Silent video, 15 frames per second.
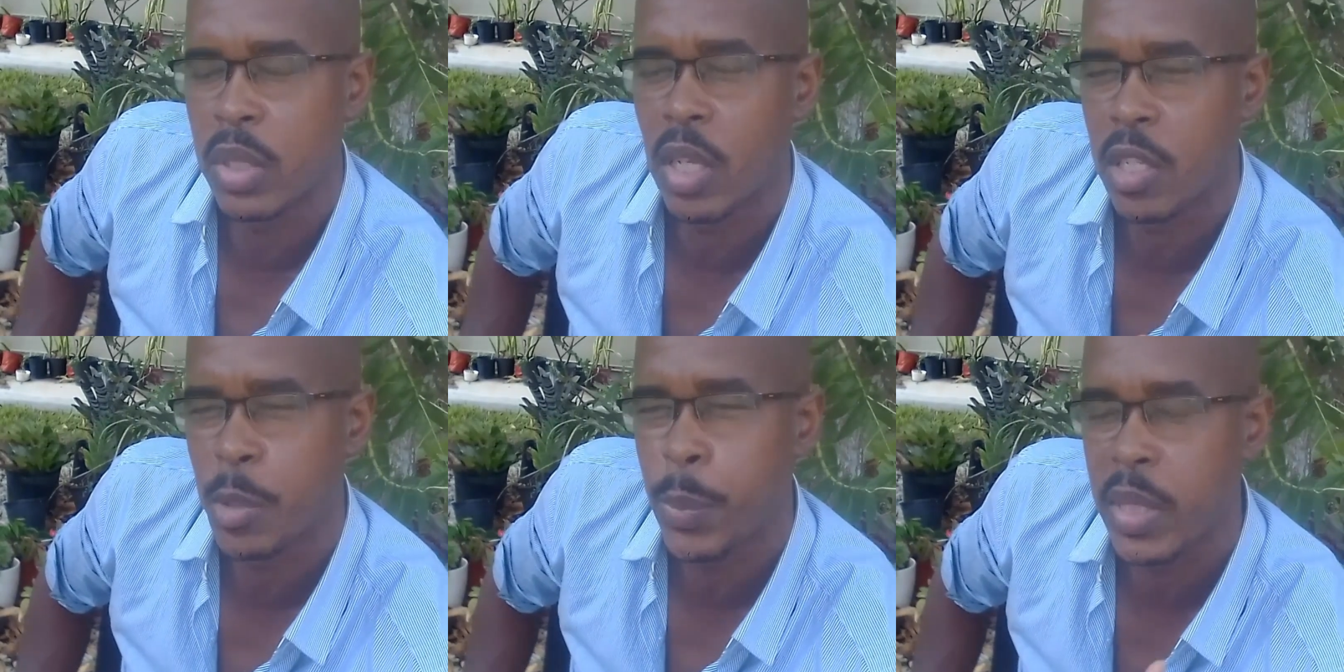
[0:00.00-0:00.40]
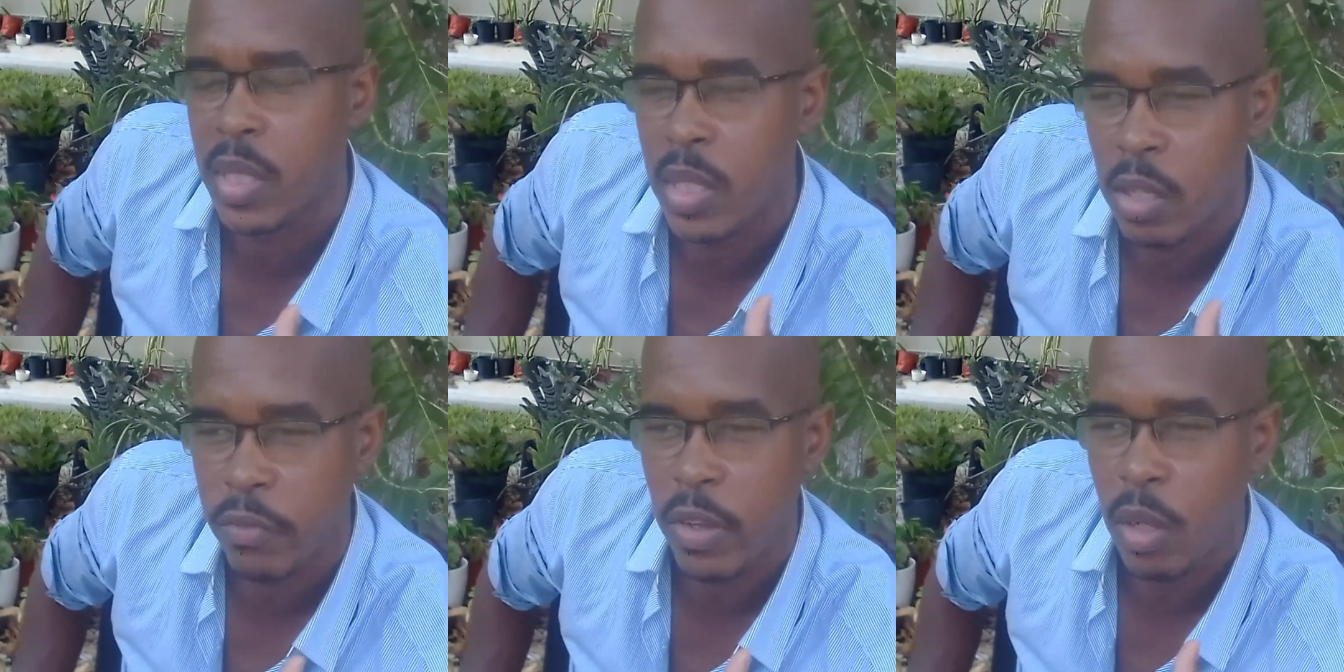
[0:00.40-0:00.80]
was a
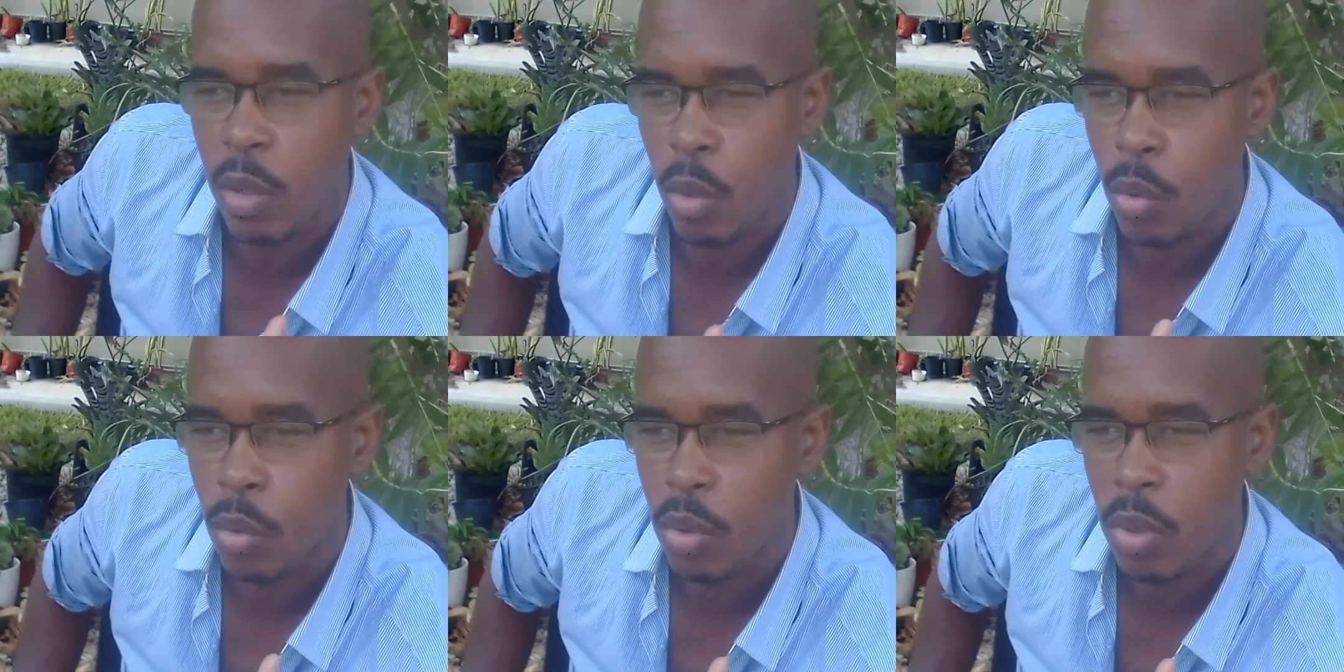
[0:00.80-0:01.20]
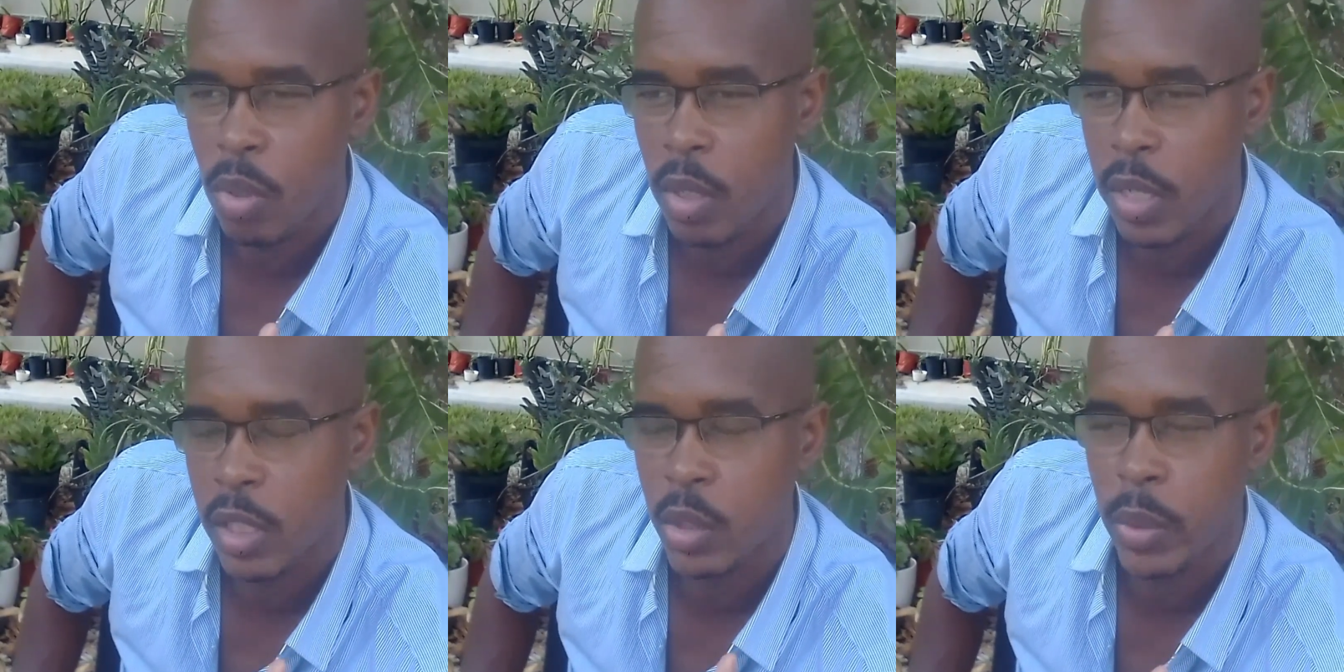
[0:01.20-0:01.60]
specific goal
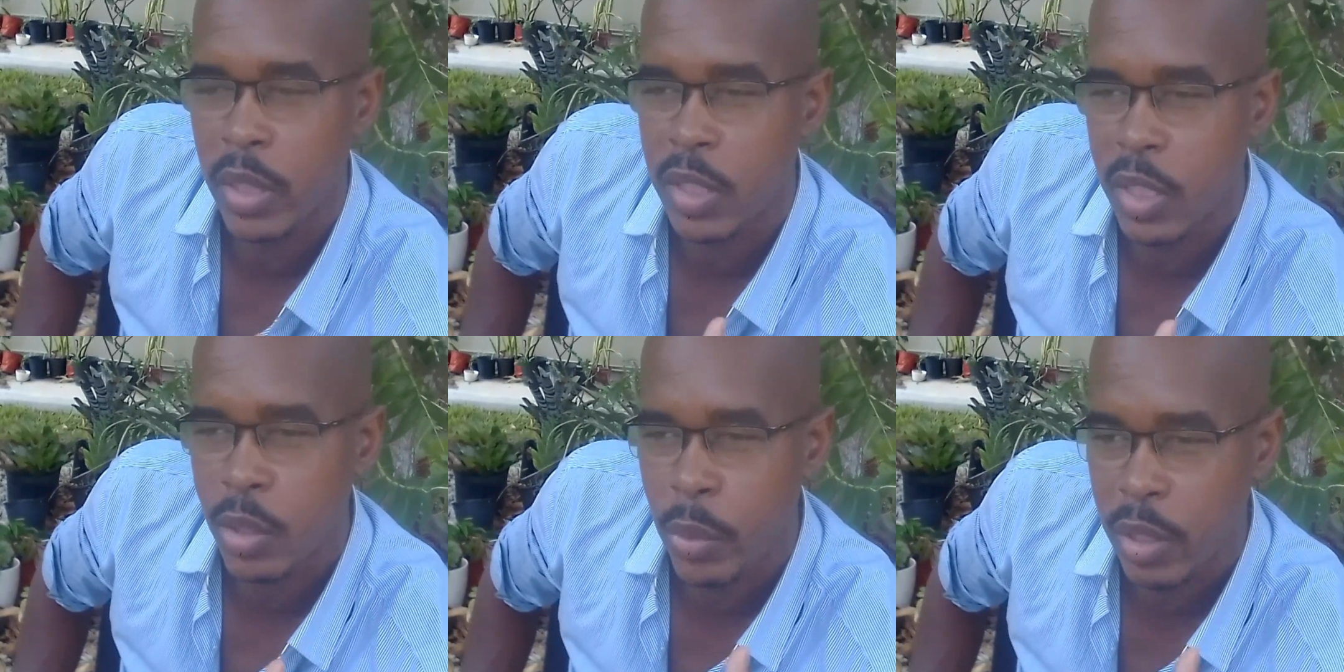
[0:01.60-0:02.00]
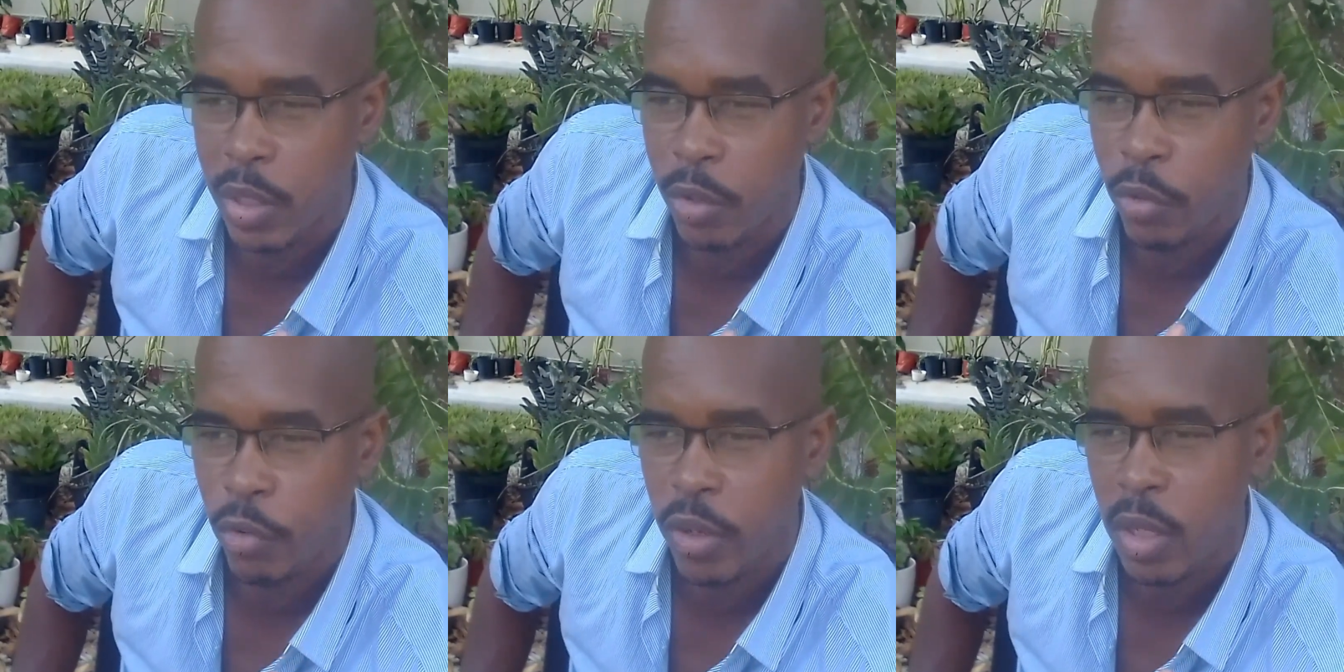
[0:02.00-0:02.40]
in
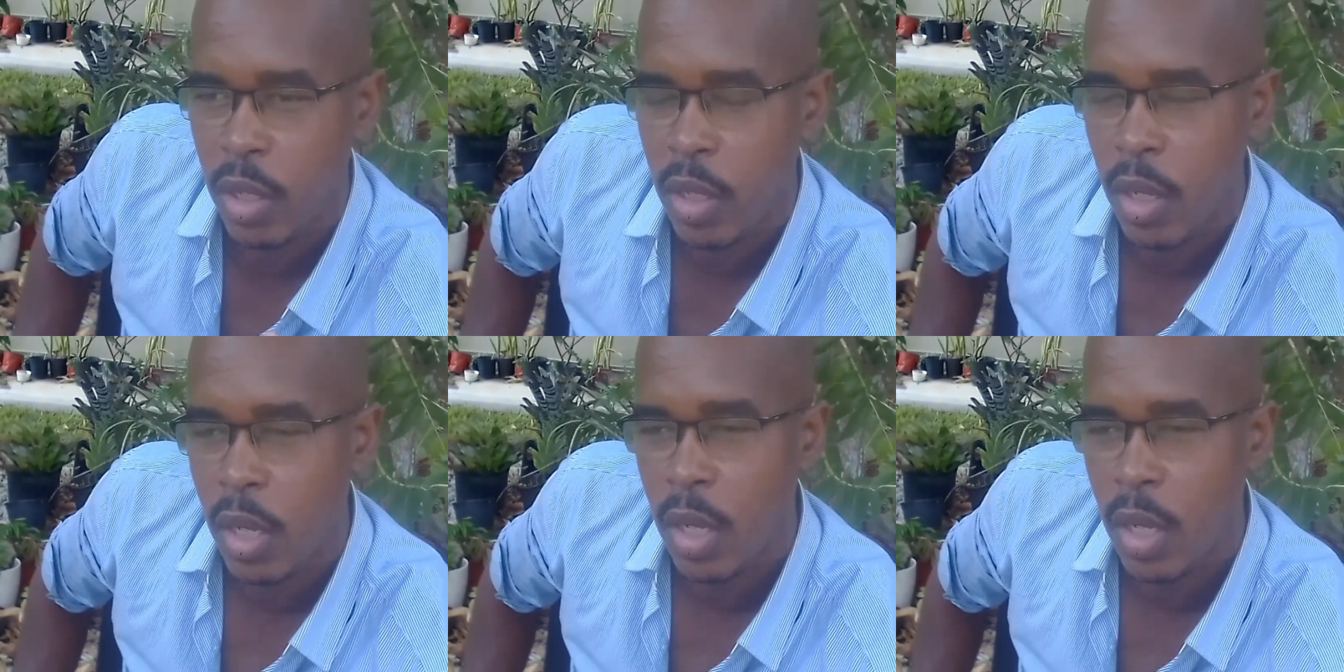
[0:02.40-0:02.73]
2023,